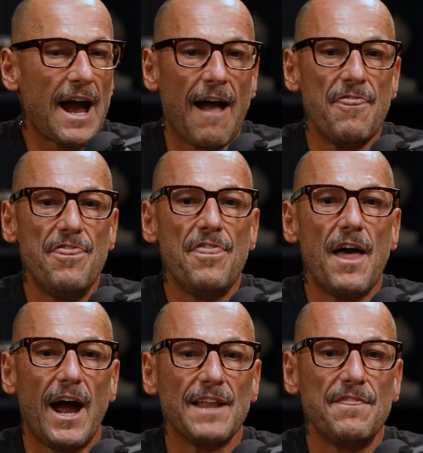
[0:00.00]
And
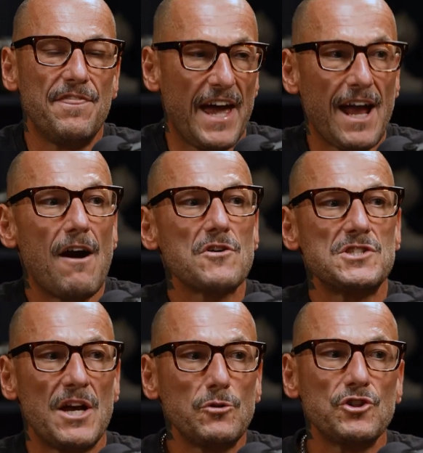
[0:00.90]
they are
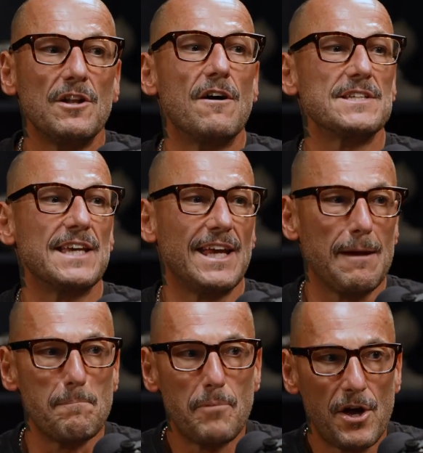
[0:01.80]
socialising
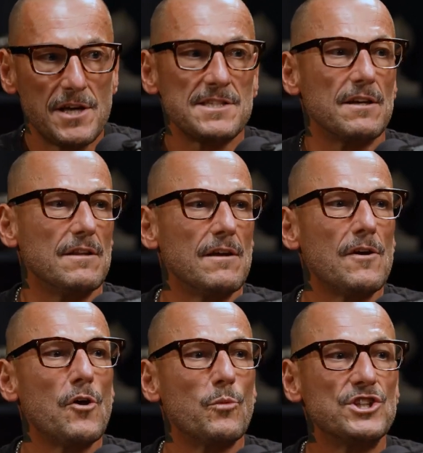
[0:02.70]
in person,
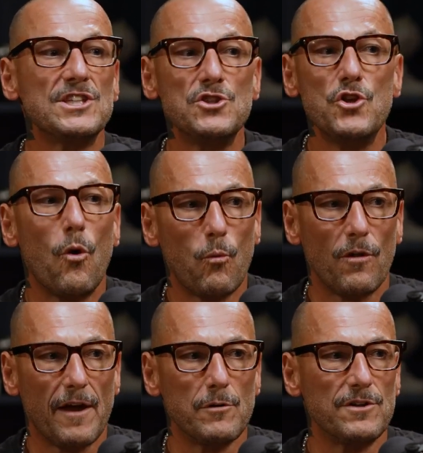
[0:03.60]
which is not
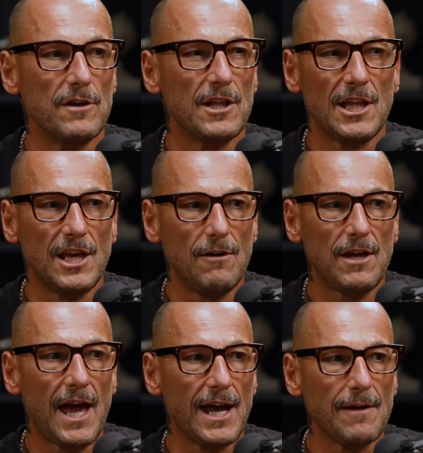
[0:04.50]
what they were doing in the
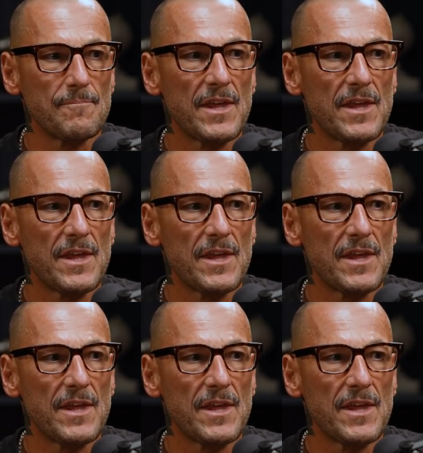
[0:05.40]
UK.